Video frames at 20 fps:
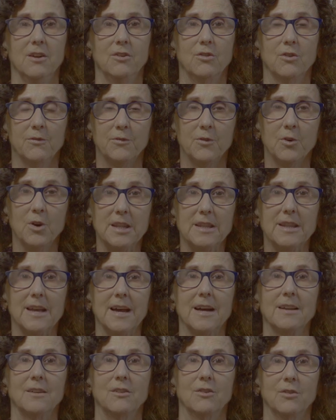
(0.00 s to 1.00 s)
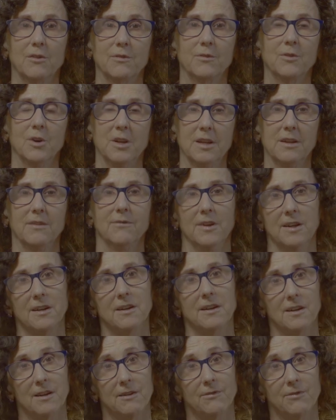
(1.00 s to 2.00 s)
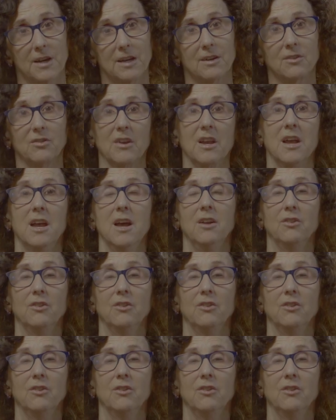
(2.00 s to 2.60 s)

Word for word: to avoid that, to avoid avidity effects.